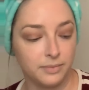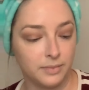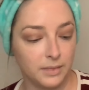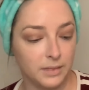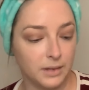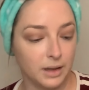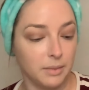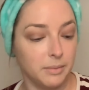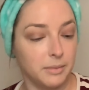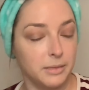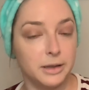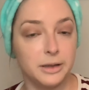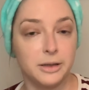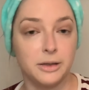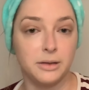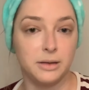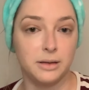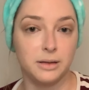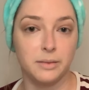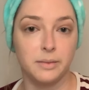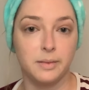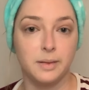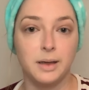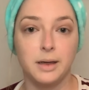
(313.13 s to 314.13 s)
I'm gonna do
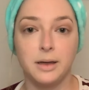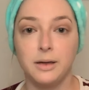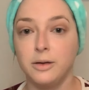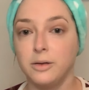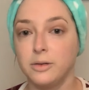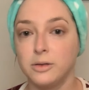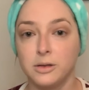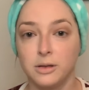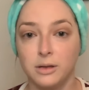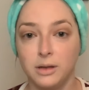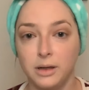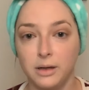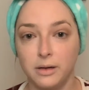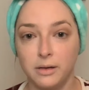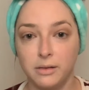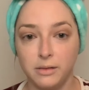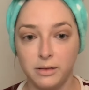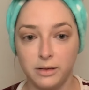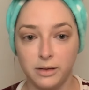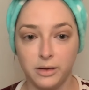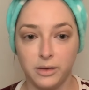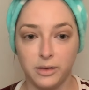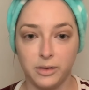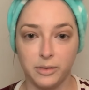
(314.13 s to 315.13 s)
something I usually don't
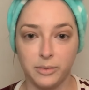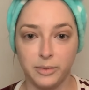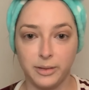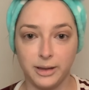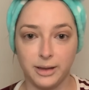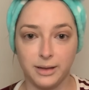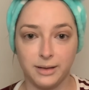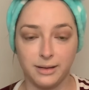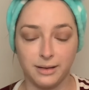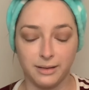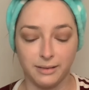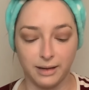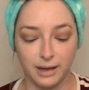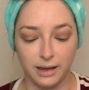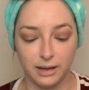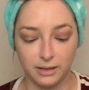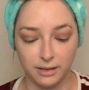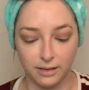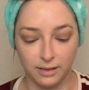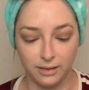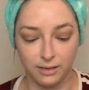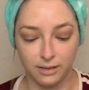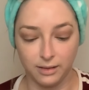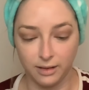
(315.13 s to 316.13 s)
do because I like
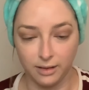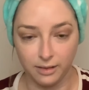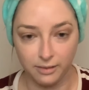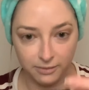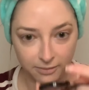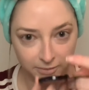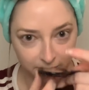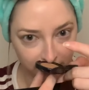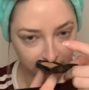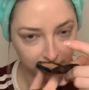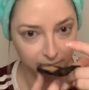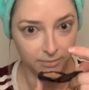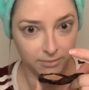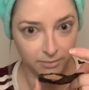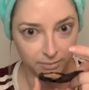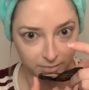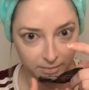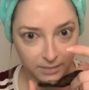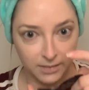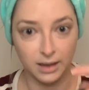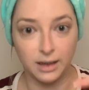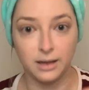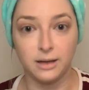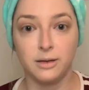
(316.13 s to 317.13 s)
this stuff.
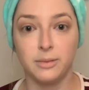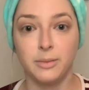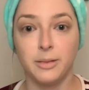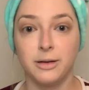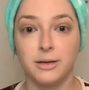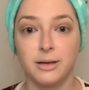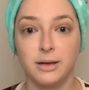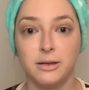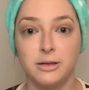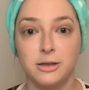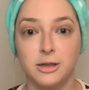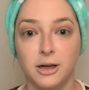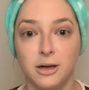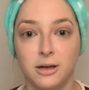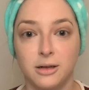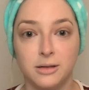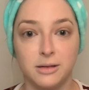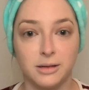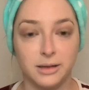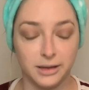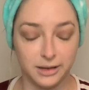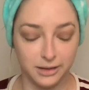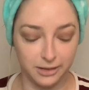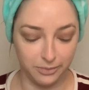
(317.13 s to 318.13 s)
And it smells like
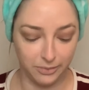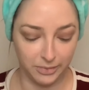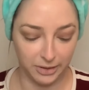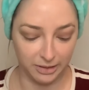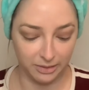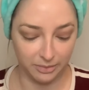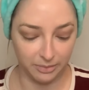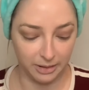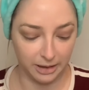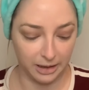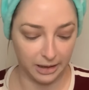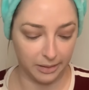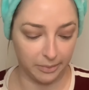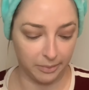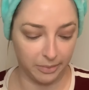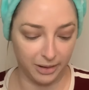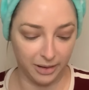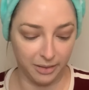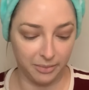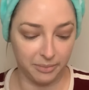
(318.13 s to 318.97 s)
chocolate and it makes me happy.